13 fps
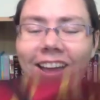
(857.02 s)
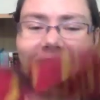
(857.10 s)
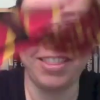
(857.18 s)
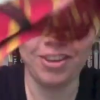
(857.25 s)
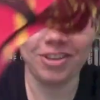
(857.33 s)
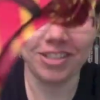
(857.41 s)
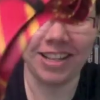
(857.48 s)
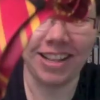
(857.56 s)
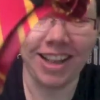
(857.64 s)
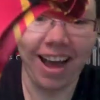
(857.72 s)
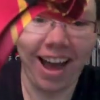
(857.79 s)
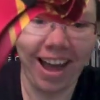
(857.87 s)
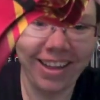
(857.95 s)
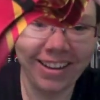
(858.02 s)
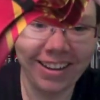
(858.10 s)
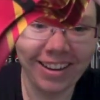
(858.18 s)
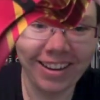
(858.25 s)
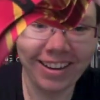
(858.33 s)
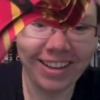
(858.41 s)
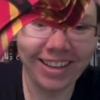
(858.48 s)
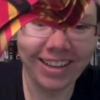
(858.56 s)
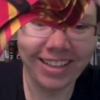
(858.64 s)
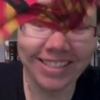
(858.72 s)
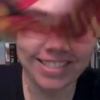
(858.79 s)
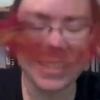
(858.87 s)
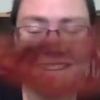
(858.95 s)
And there's a lion on
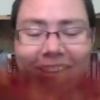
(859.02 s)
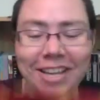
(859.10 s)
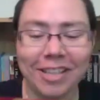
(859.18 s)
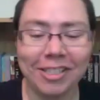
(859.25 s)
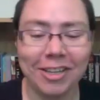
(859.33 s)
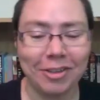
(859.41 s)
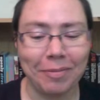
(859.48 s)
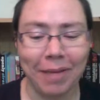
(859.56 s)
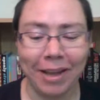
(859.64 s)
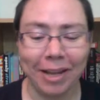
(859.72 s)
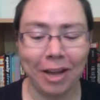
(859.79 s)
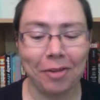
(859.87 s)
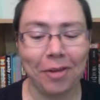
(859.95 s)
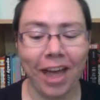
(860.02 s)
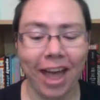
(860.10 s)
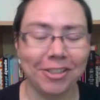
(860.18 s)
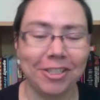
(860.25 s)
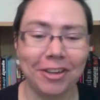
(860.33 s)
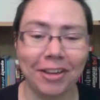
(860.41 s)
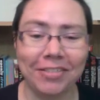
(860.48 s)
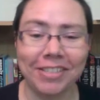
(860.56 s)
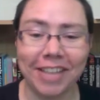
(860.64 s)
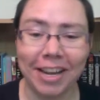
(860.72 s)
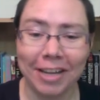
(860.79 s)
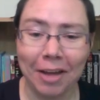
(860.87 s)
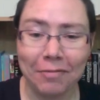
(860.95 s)
it. So depending on what house you have
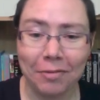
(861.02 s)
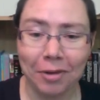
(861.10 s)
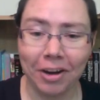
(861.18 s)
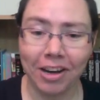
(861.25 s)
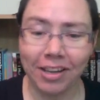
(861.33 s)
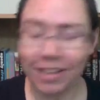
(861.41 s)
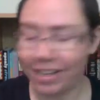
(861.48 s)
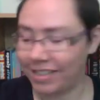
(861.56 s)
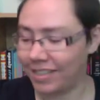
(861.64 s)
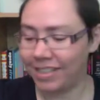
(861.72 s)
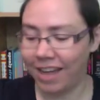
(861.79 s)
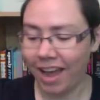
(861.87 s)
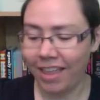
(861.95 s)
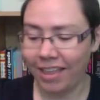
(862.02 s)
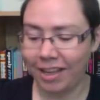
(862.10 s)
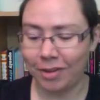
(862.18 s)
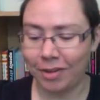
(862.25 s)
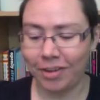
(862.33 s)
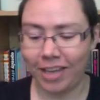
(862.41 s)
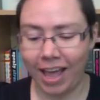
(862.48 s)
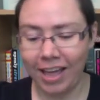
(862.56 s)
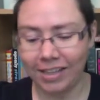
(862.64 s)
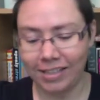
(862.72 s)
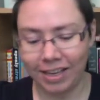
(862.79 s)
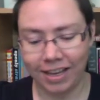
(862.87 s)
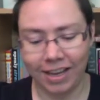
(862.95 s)
signed up for, that's the tie that you
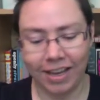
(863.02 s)
get.